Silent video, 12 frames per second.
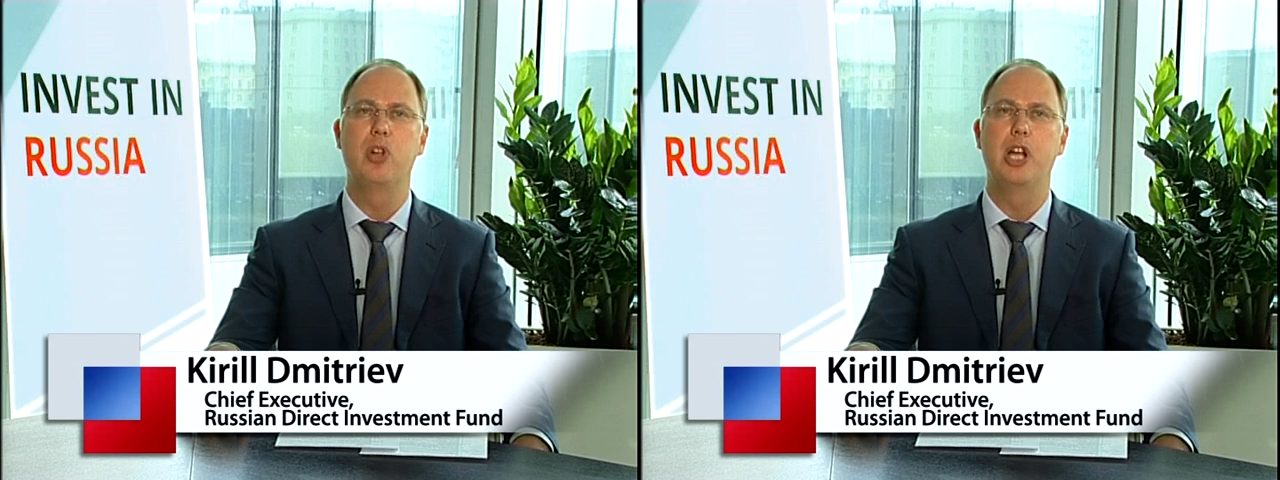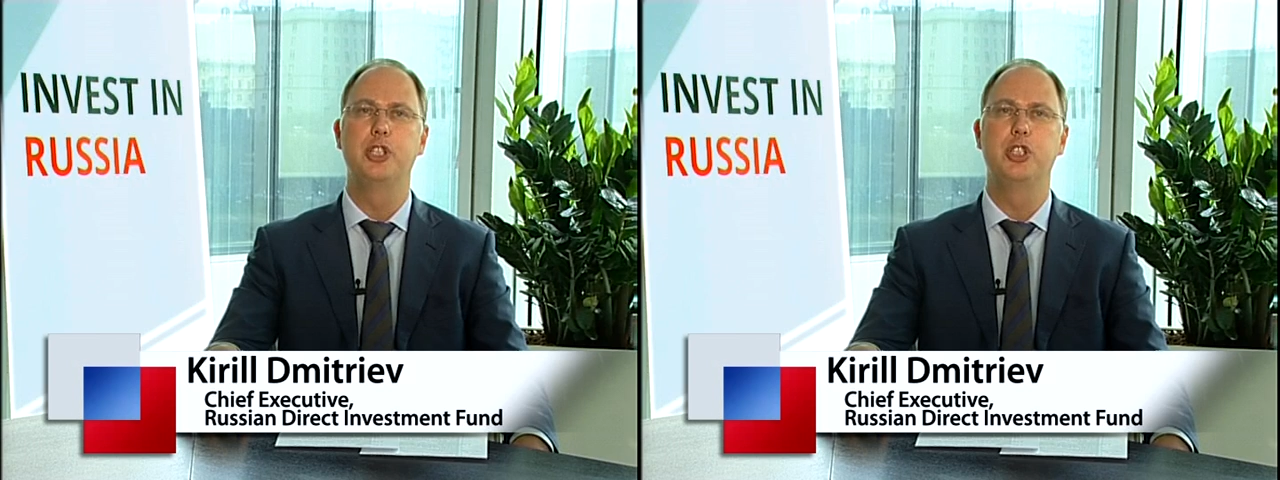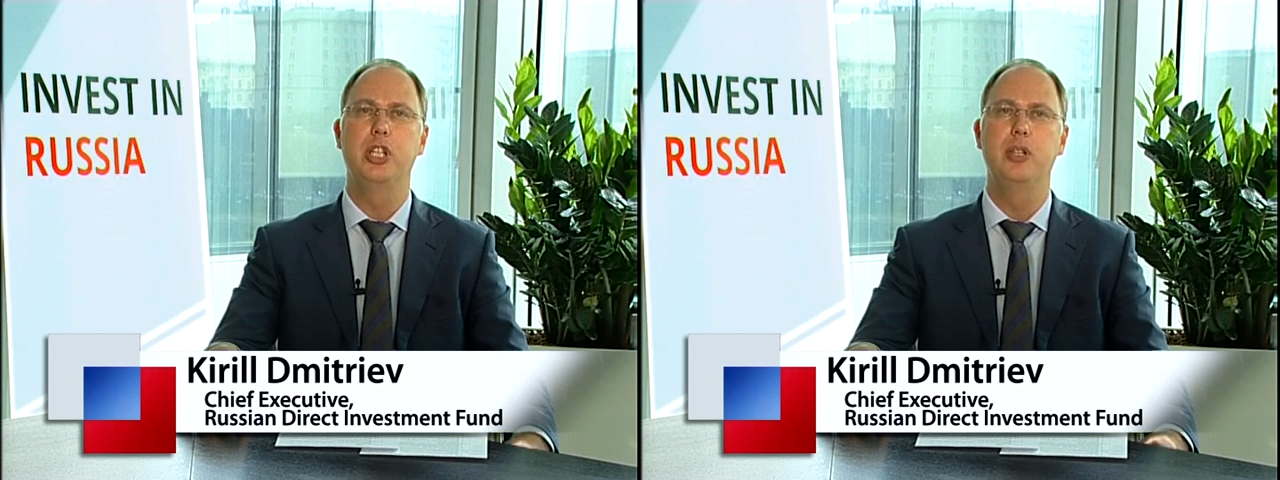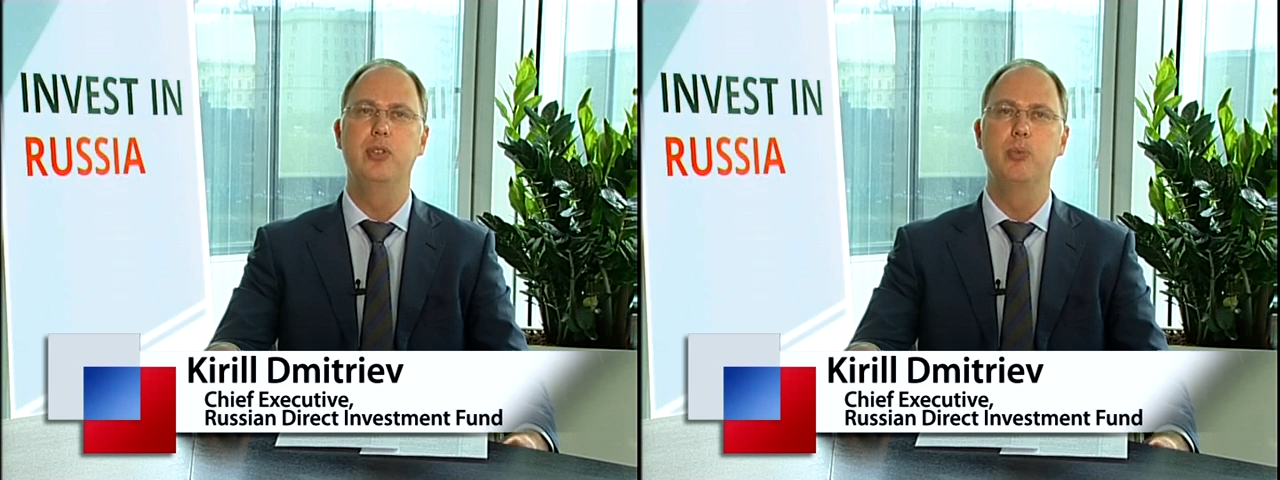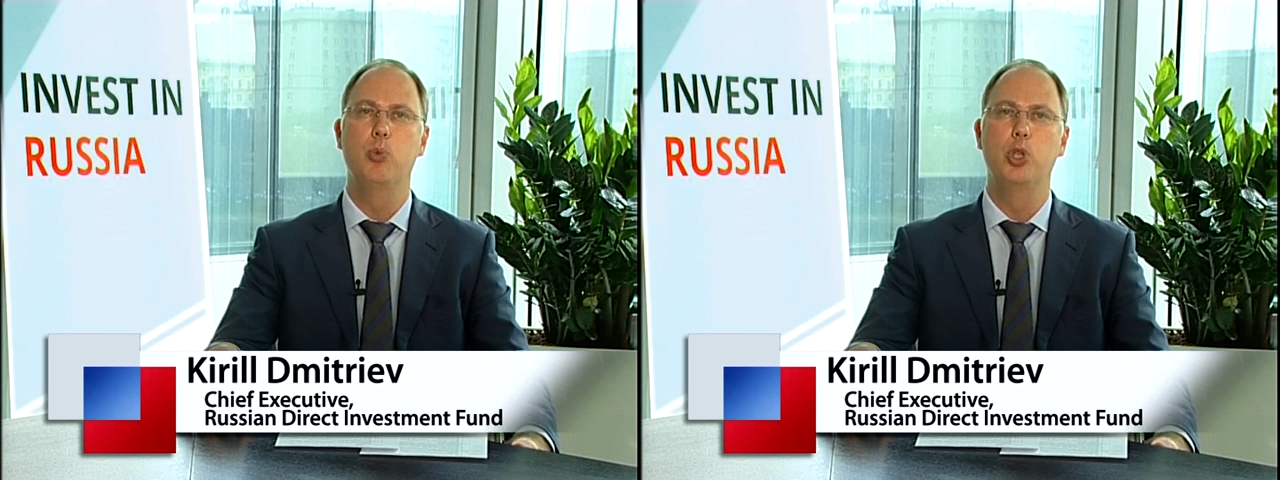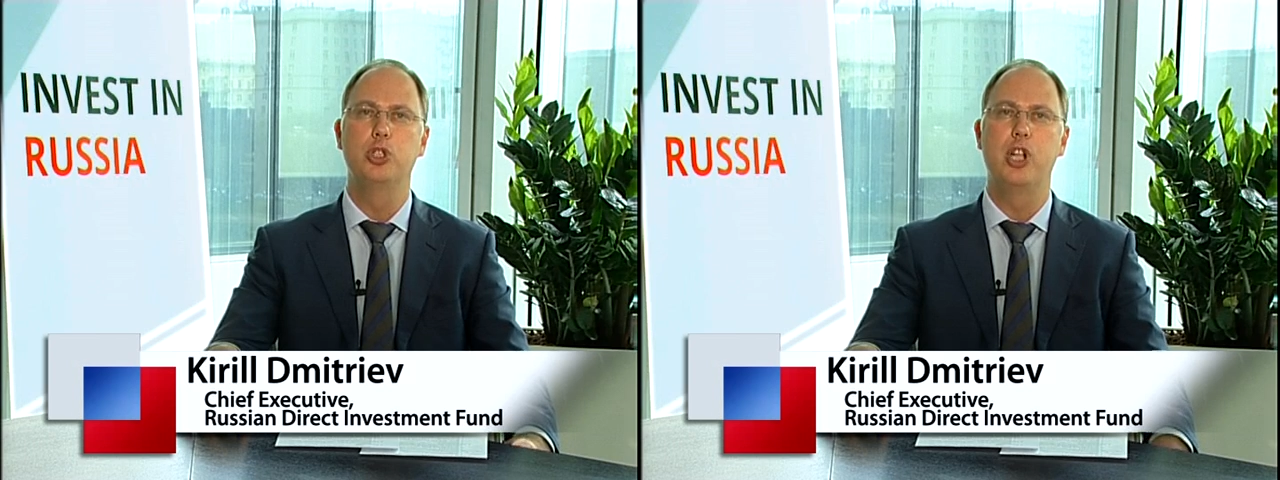Russia
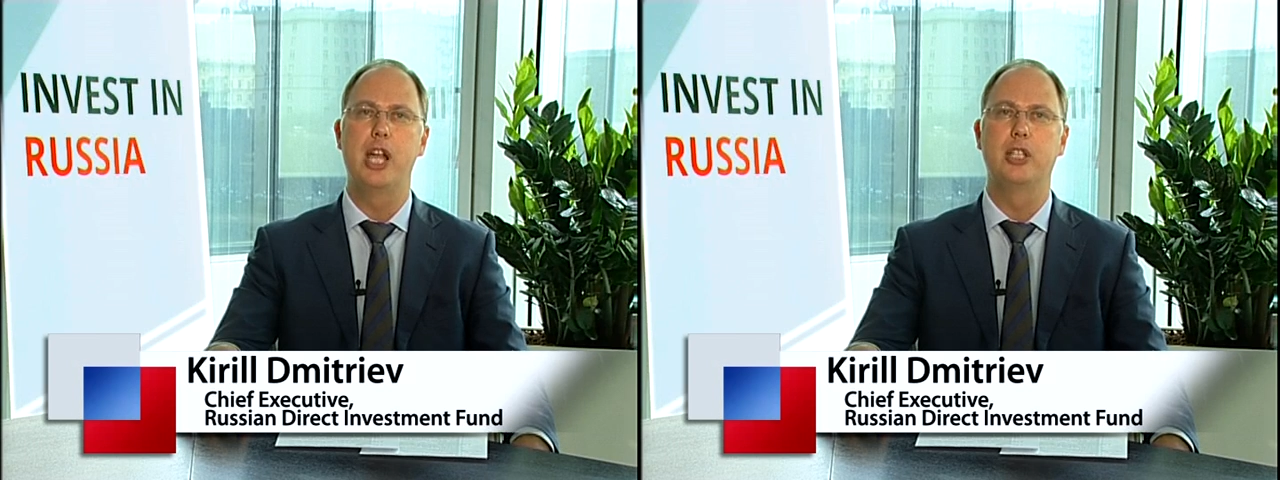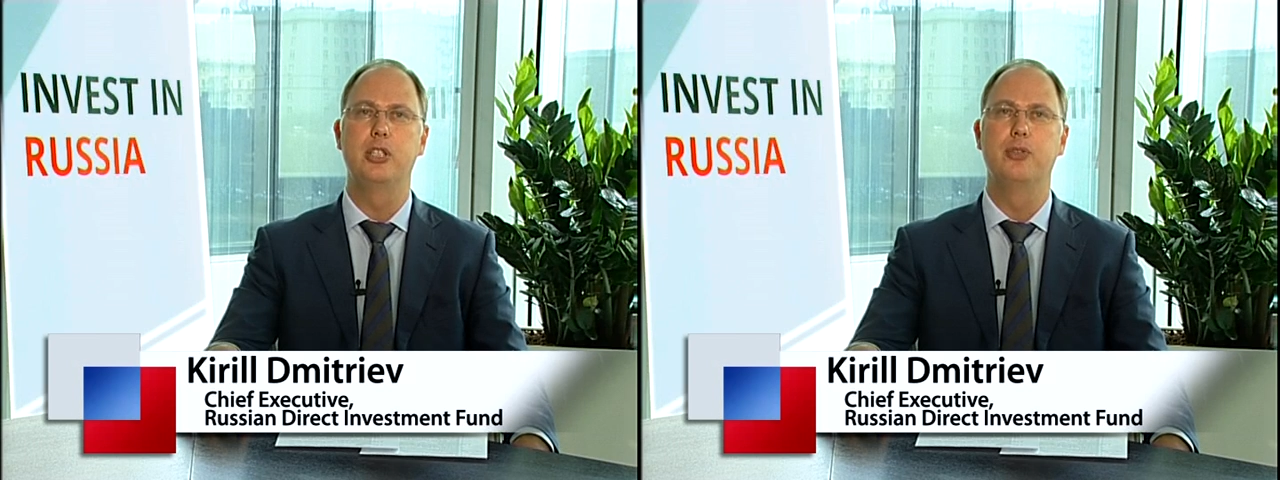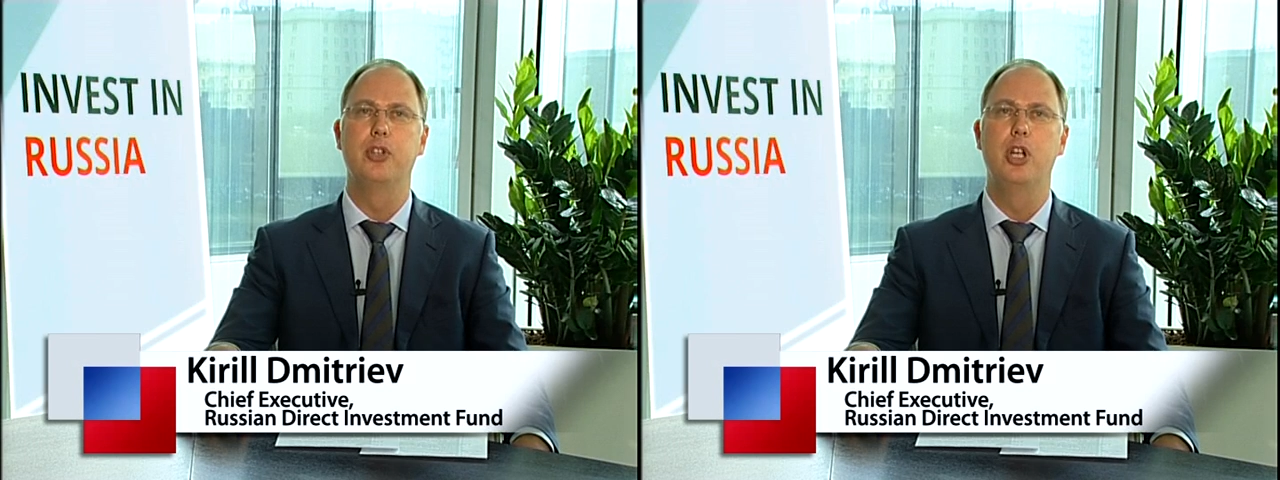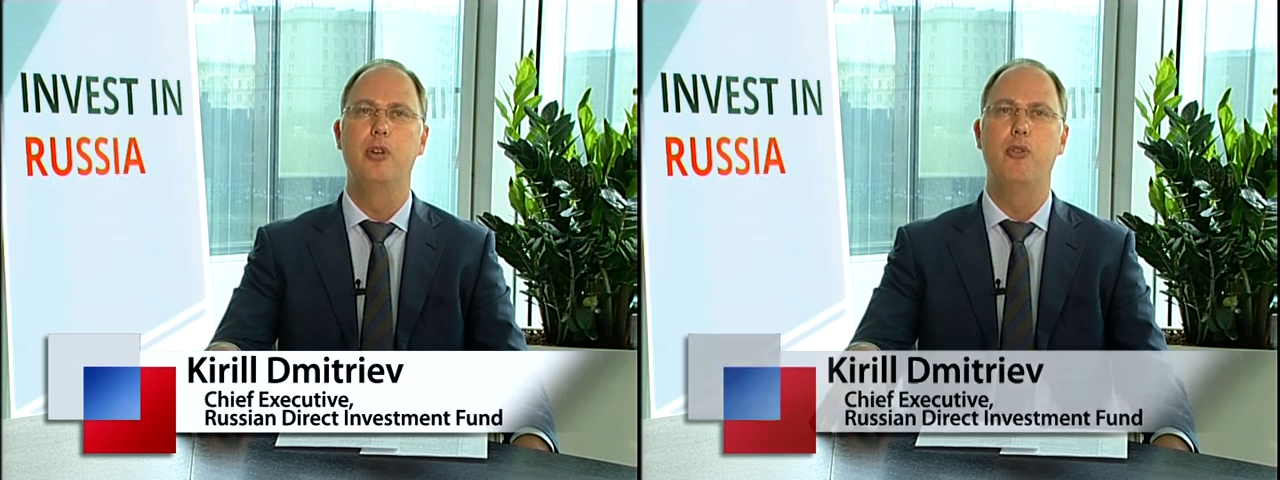even more attractive